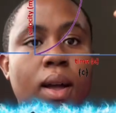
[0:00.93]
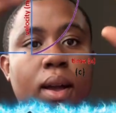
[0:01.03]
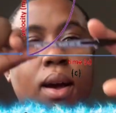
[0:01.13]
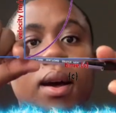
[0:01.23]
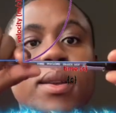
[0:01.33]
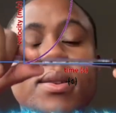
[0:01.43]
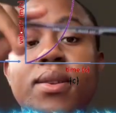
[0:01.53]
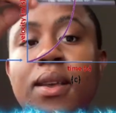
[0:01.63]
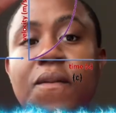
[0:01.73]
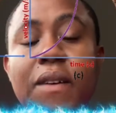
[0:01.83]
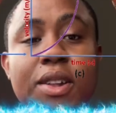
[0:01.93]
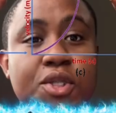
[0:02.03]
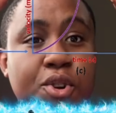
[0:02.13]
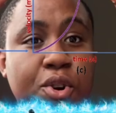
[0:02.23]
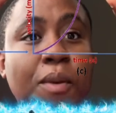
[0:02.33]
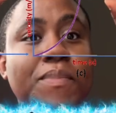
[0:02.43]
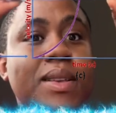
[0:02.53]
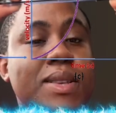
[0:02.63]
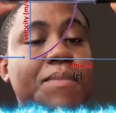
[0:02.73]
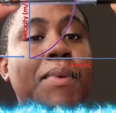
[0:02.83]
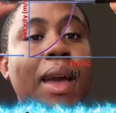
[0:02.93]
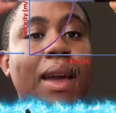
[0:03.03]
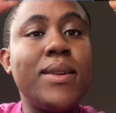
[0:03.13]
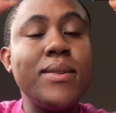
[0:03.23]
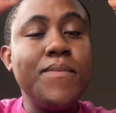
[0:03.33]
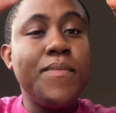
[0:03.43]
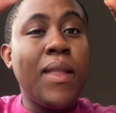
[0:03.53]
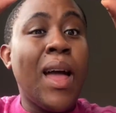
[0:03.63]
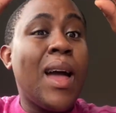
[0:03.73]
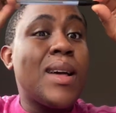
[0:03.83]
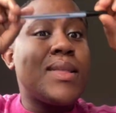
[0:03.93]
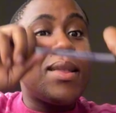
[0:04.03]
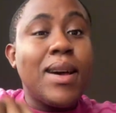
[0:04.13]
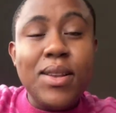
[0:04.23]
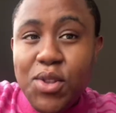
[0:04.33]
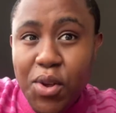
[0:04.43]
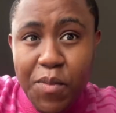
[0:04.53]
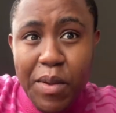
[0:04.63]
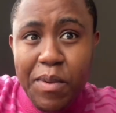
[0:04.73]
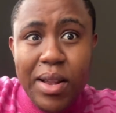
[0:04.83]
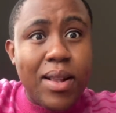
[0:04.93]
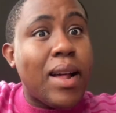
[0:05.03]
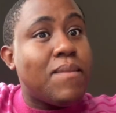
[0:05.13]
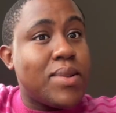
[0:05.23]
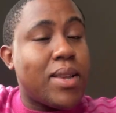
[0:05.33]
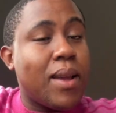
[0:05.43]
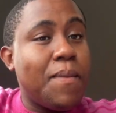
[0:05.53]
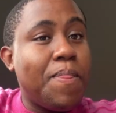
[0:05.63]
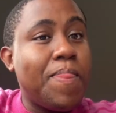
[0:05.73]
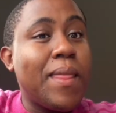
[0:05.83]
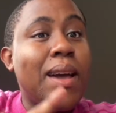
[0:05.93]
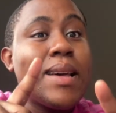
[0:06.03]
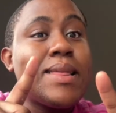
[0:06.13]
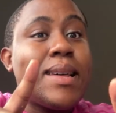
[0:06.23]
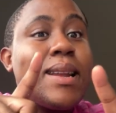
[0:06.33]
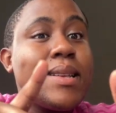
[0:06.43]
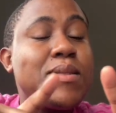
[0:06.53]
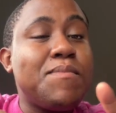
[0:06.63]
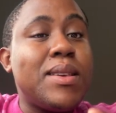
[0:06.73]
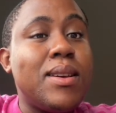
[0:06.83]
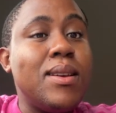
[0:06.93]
Guys, if I drop this pen, that is not me being clumsy. That is me